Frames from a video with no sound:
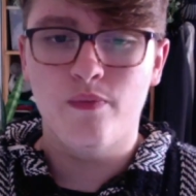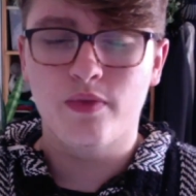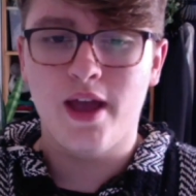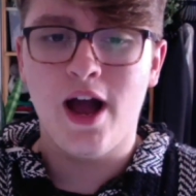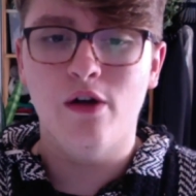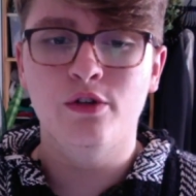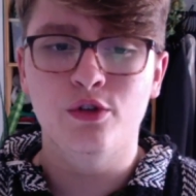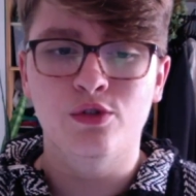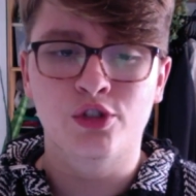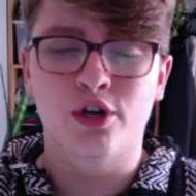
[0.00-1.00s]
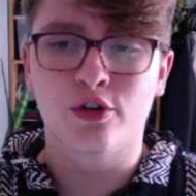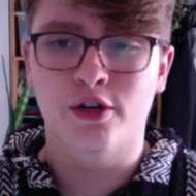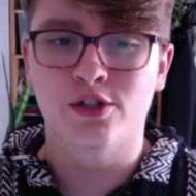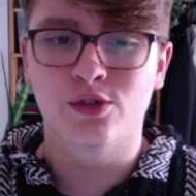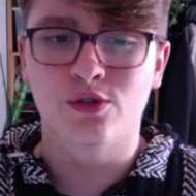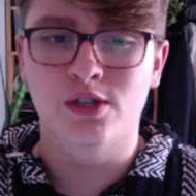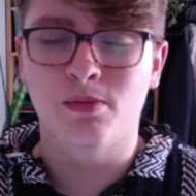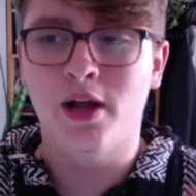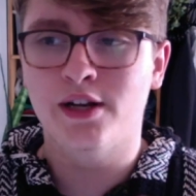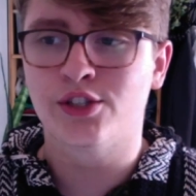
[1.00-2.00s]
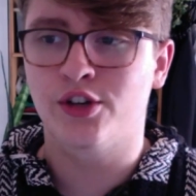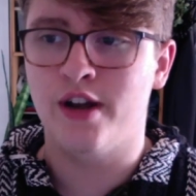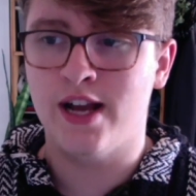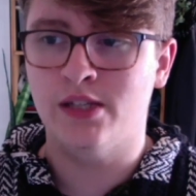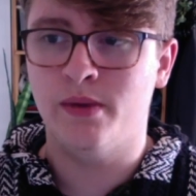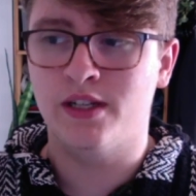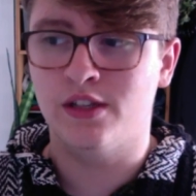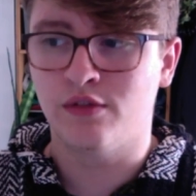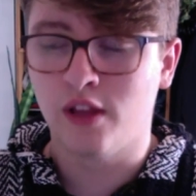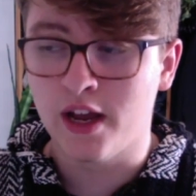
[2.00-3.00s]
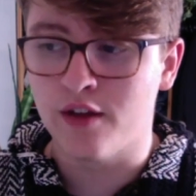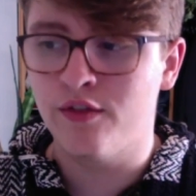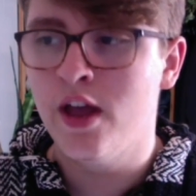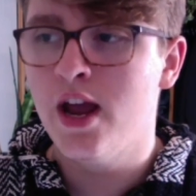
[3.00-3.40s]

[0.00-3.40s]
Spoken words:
how do certain crystals apply to certain aspects of life?